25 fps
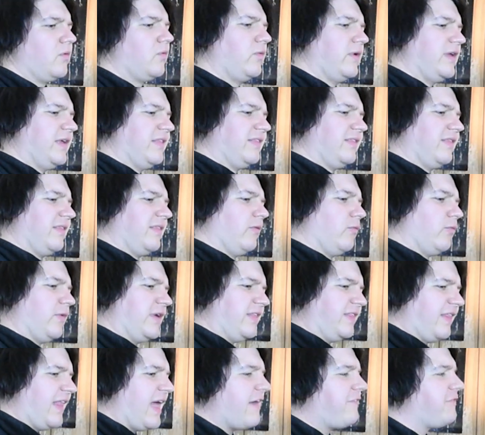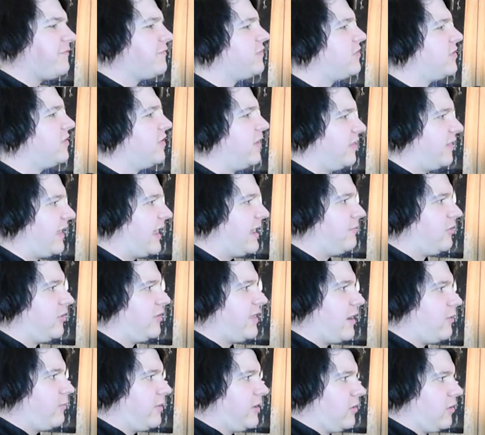we left the label
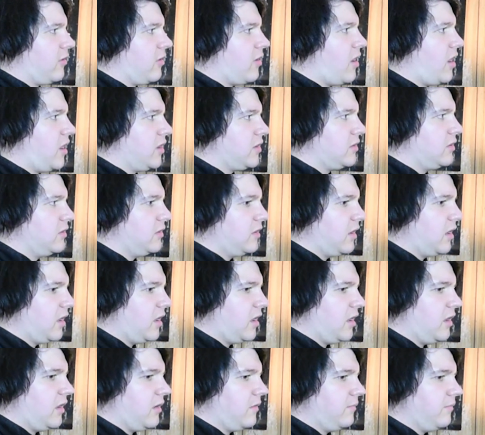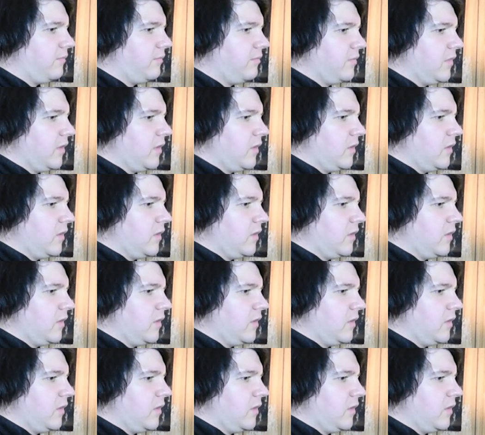that we were on,